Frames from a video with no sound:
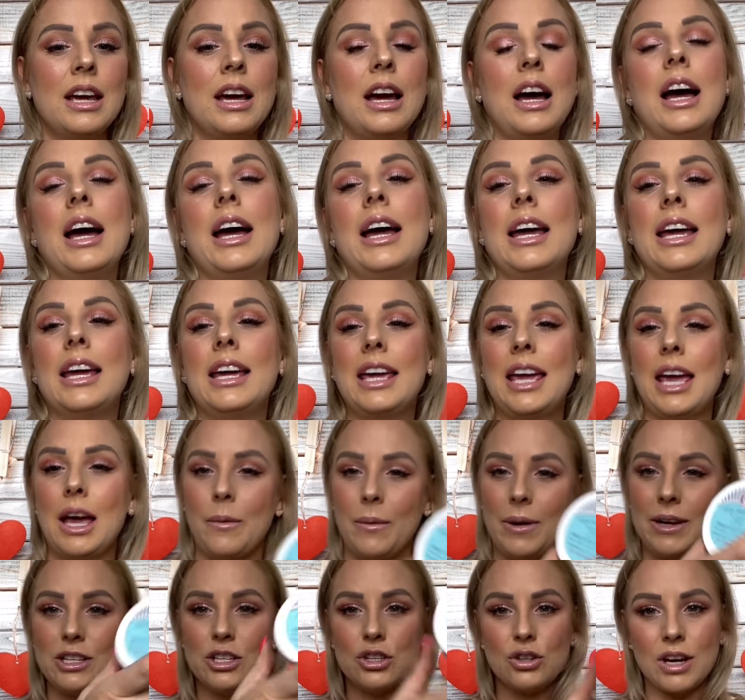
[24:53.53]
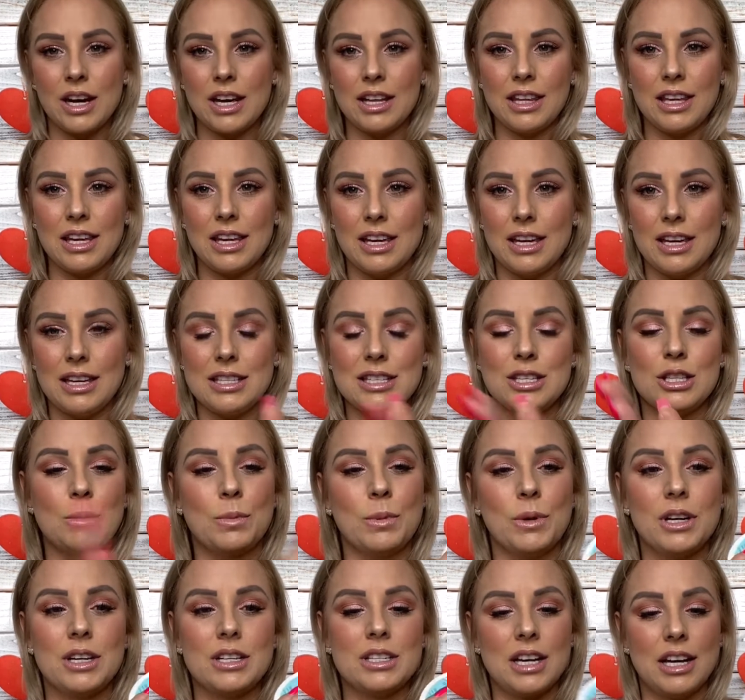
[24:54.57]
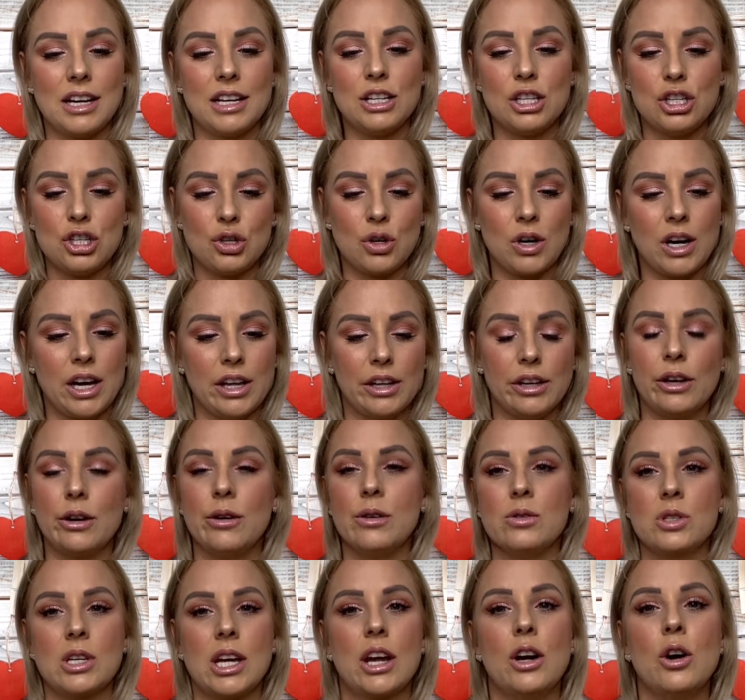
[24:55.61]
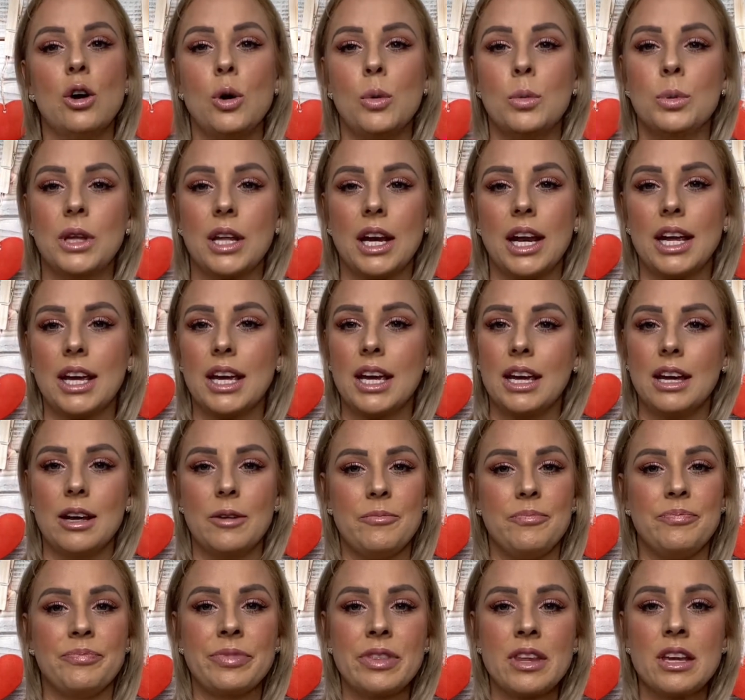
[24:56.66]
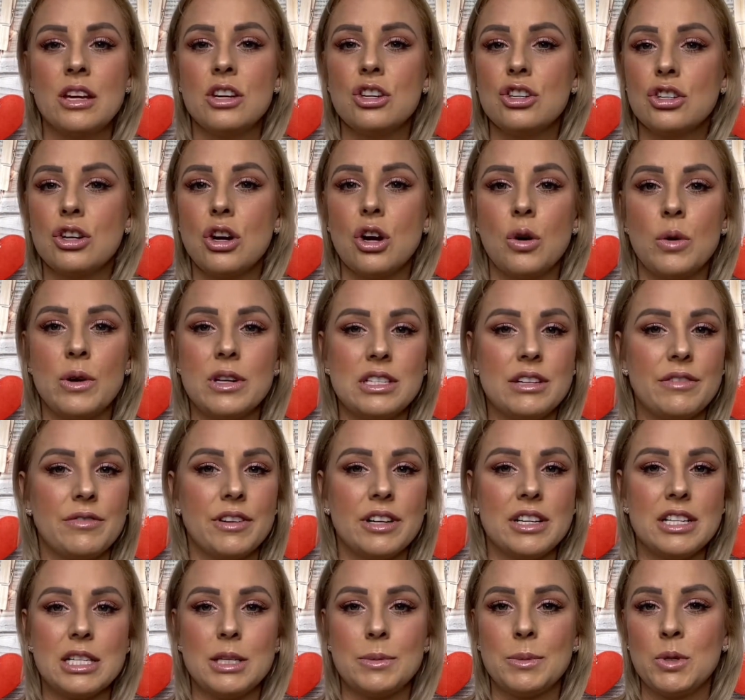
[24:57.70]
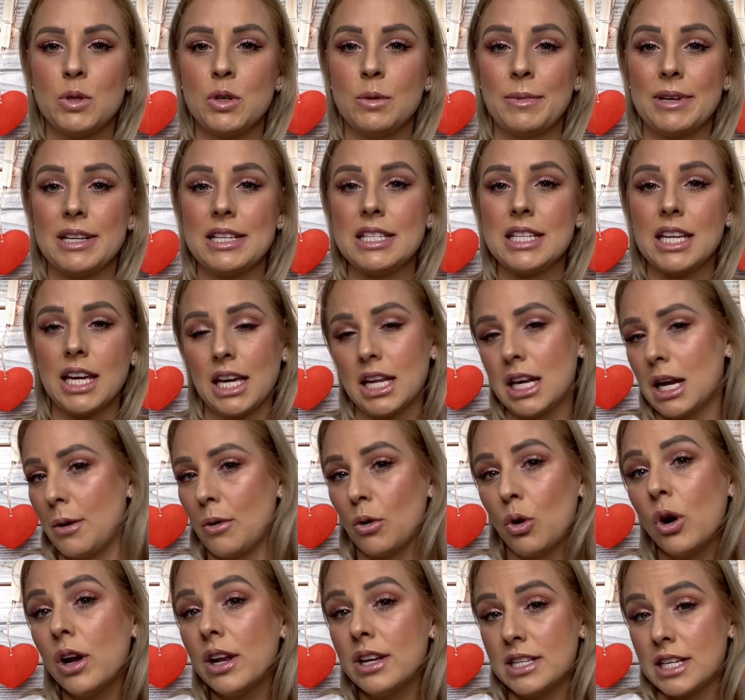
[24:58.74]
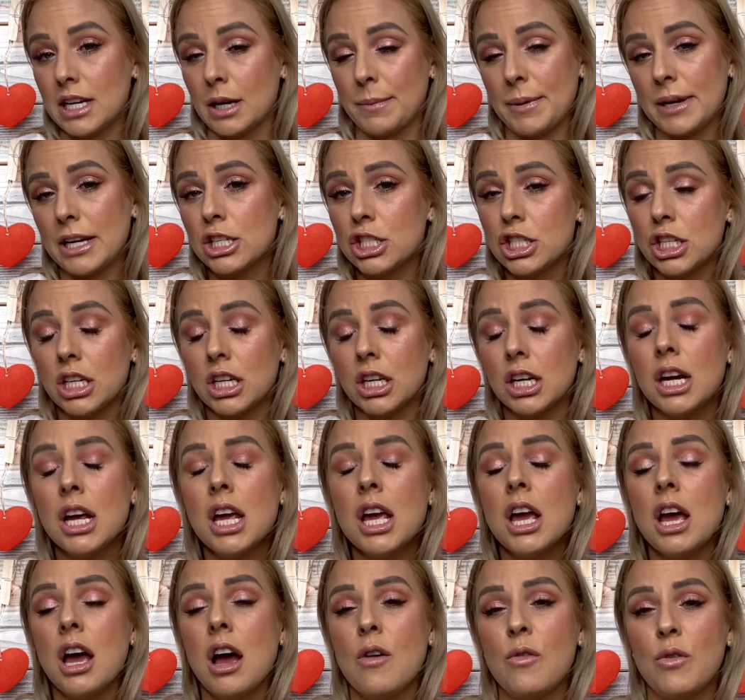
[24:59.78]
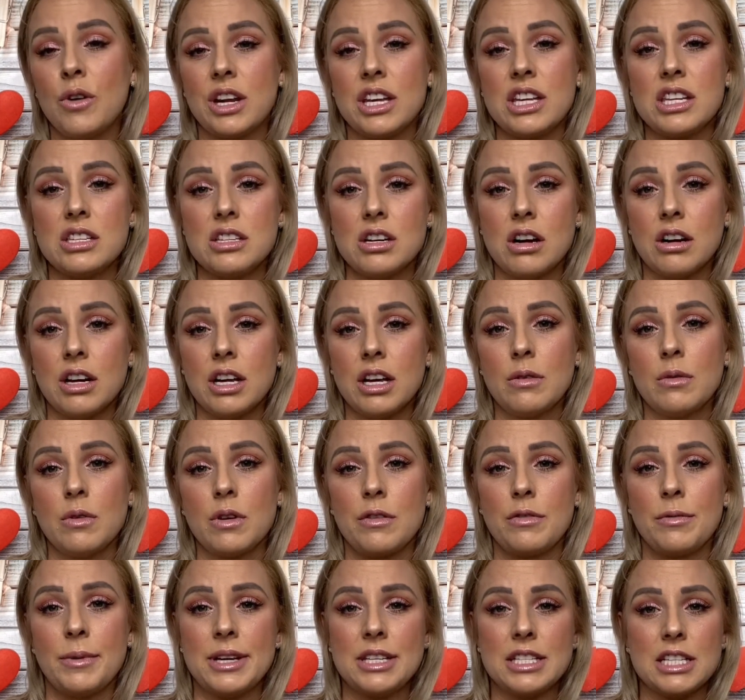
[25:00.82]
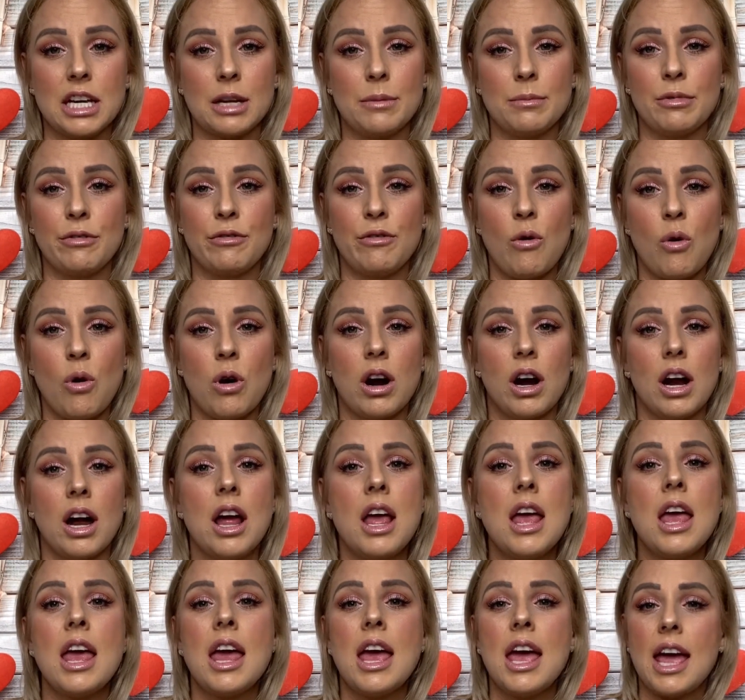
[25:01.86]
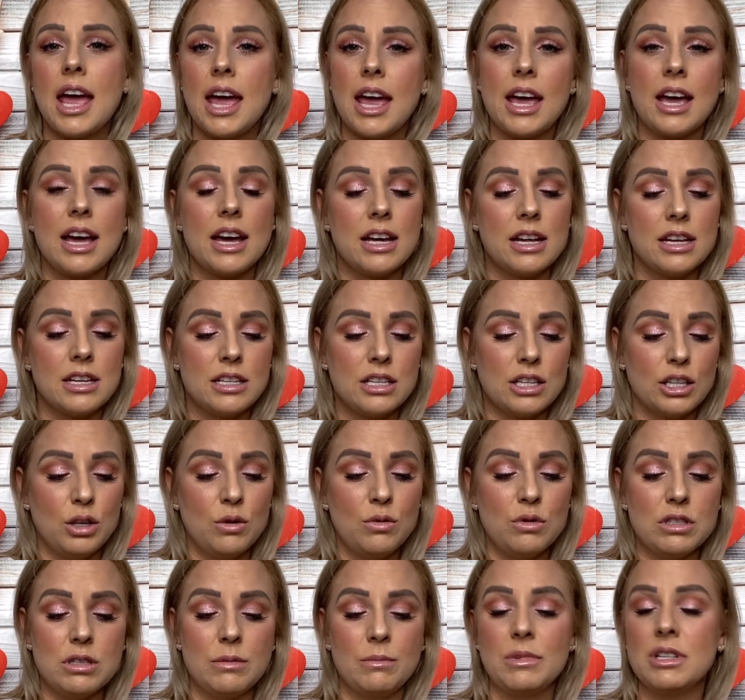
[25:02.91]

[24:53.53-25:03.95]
I can't wait to try these. Super excited to try those. I hope that I can show a difference between my skin. I'll go ahead and take a picture of when I started, of my skin before, and use them